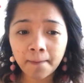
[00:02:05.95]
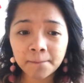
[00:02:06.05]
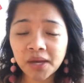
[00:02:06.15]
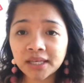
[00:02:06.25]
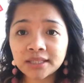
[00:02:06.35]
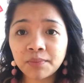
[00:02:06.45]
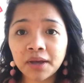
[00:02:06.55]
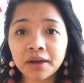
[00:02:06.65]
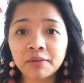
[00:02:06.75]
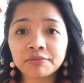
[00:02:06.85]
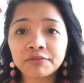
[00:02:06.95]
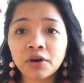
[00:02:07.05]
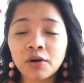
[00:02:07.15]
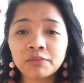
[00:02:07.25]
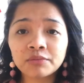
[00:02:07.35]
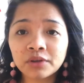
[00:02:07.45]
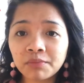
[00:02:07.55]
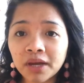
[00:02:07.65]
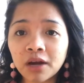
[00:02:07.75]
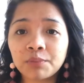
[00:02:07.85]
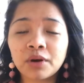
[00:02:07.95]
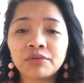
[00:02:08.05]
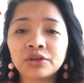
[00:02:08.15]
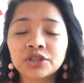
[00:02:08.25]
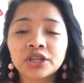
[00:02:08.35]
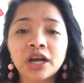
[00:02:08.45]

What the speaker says: base makeup from the Makeup Revolution,